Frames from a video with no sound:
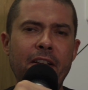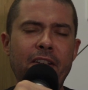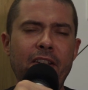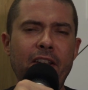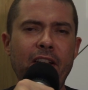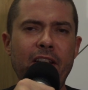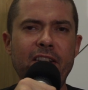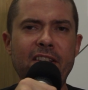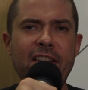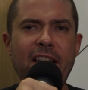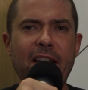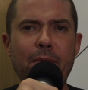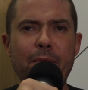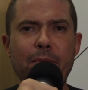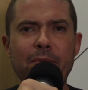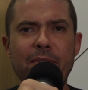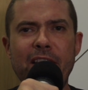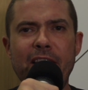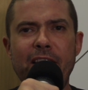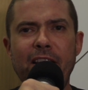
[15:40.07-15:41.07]
Do you understand what
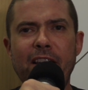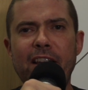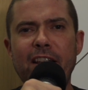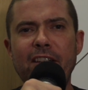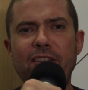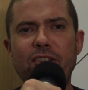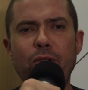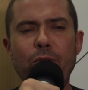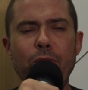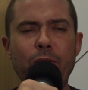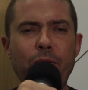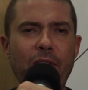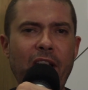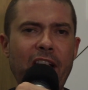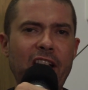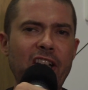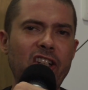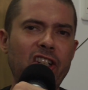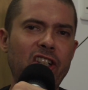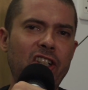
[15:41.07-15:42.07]
I'm saying? Like, he's doing all
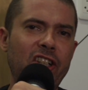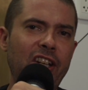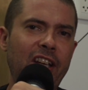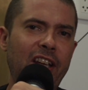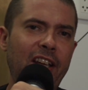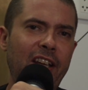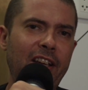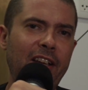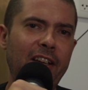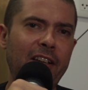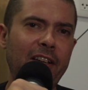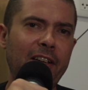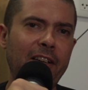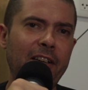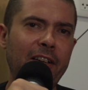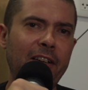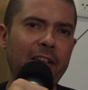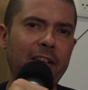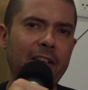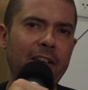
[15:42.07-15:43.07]
that shit,
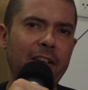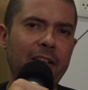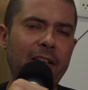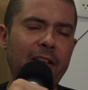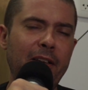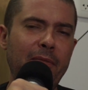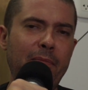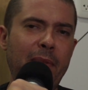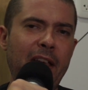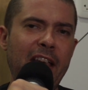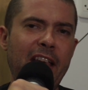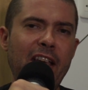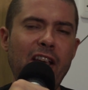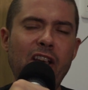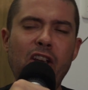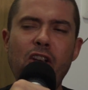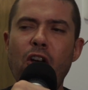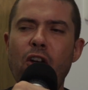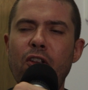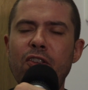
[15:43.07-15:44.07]

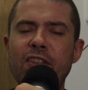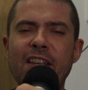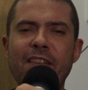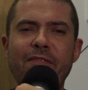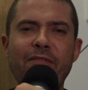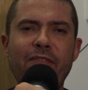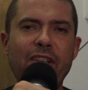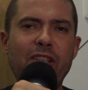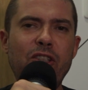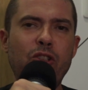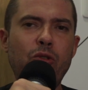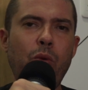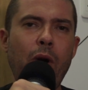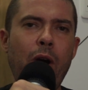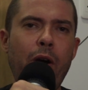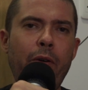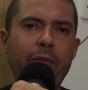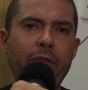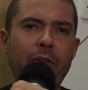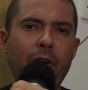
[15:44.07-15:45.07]
making content for
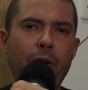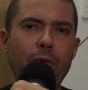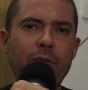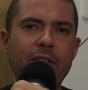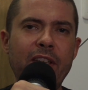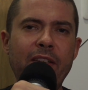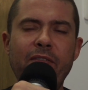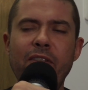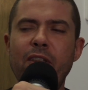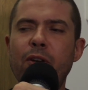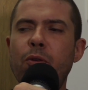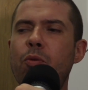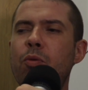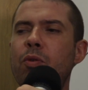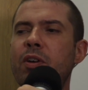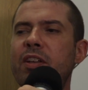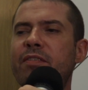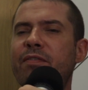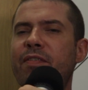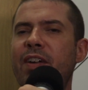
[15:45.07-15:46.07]
12-year-olds, even though
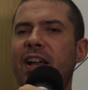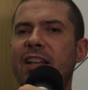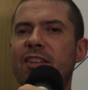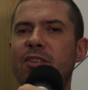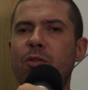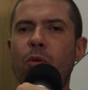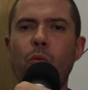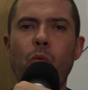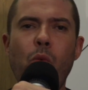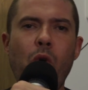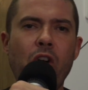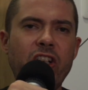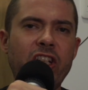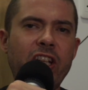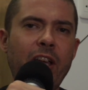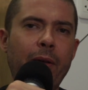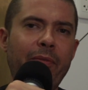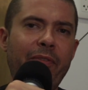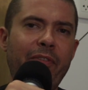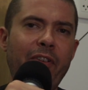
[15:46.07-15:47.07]
all his fans are
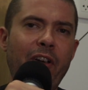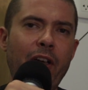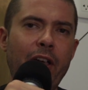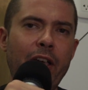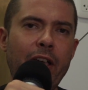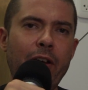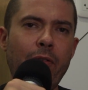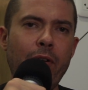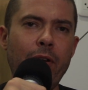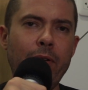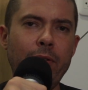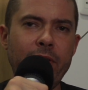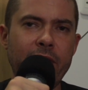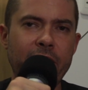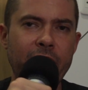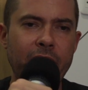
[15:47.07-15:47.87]
washed up 30-year-olds.